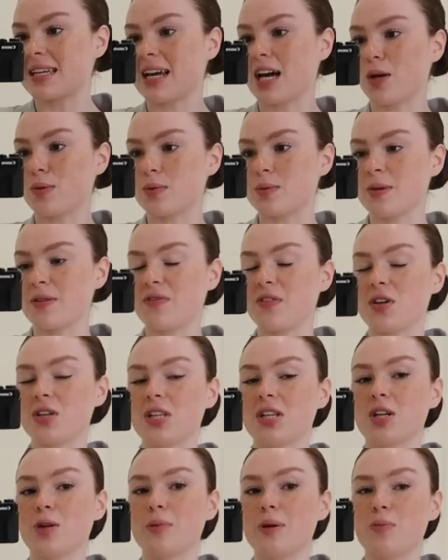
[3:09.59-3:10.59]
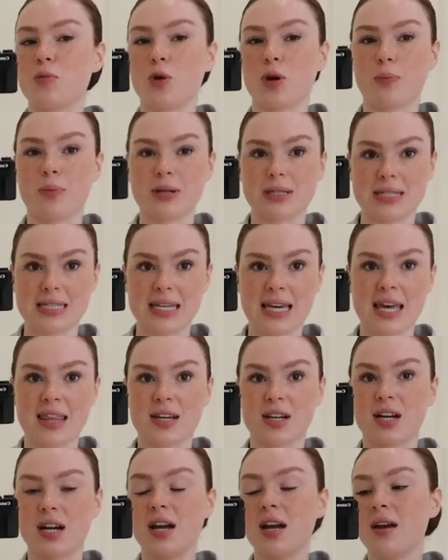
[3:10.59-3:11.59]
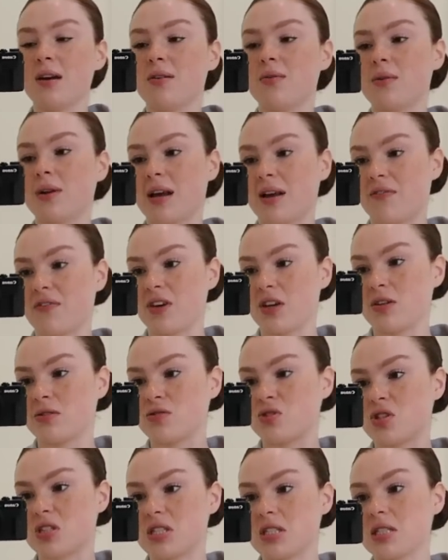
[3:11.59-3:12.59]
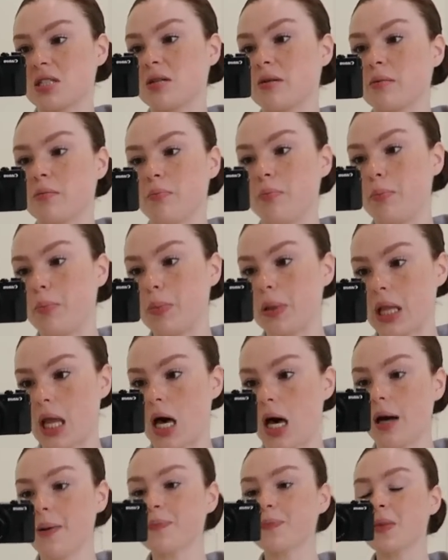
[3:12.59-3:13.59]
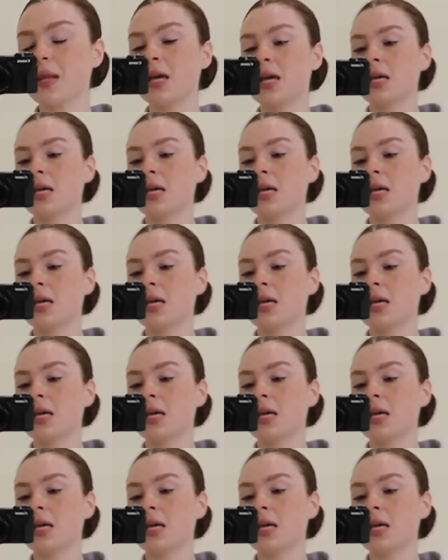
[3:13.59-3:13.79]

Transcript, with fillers: it helps me feel a little bit more put together when I feel just blah.